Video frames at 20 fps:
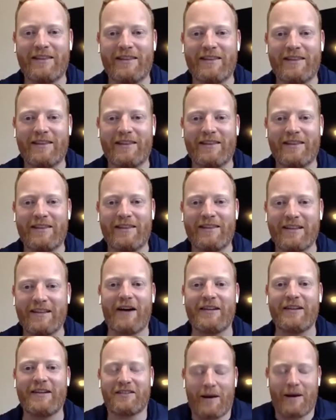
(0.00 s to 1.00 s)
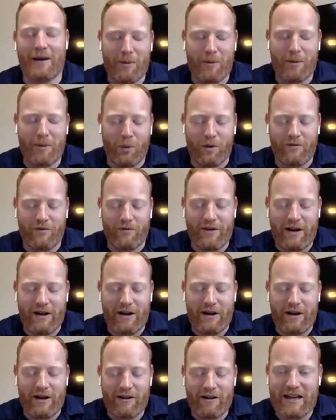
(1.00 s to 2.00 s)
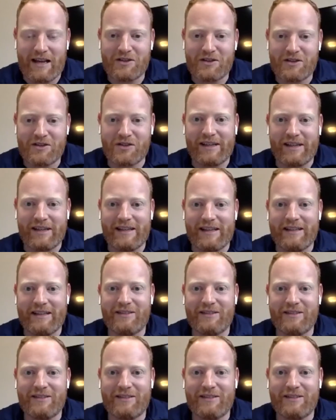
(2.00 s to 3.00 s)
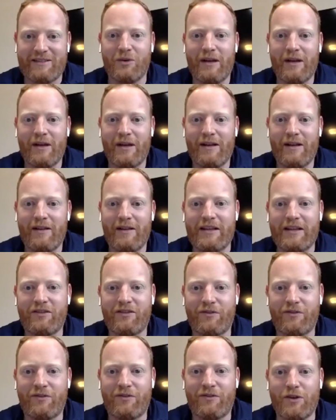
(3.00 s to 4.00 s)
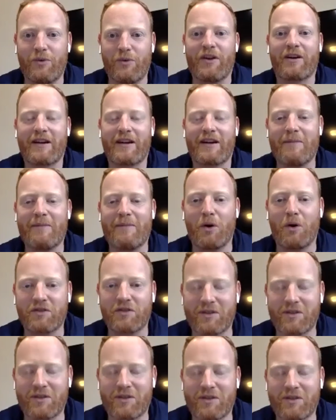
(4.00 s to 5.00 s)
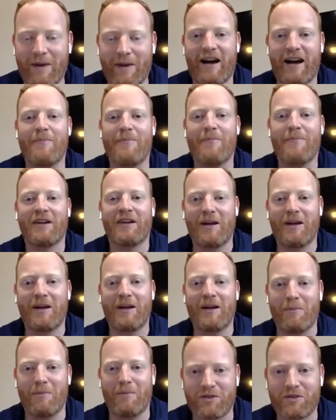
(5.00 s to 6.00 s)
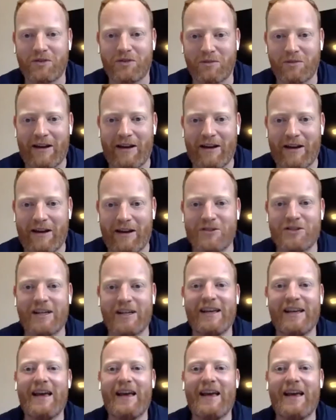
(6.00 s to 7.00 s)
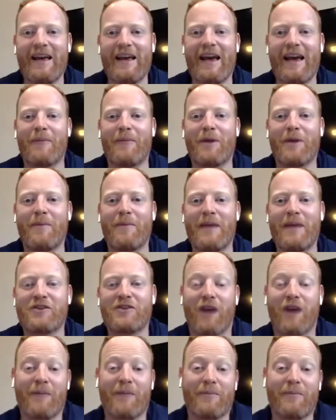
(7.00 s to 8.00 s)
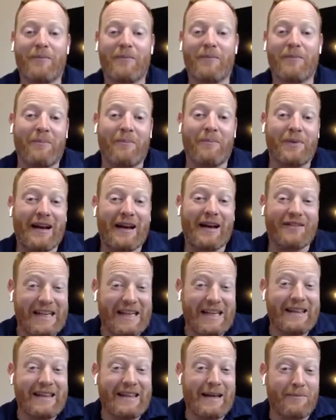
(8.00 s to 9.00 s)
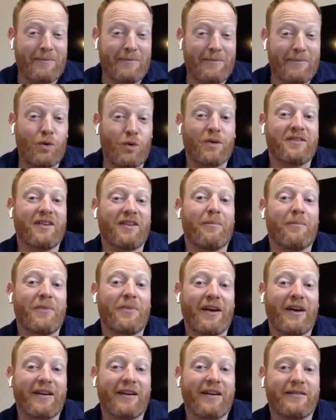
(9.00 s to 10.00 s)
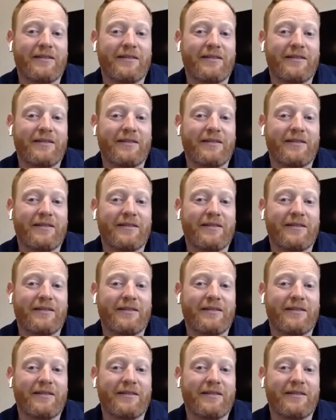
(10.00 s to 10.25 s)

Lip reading: he thins it out and he says, I'm going to pour very intentionally into these few. They're going to get most of my time. They're going to get most of my energy. And I'm going to make sure I'm kind of leading them towards something.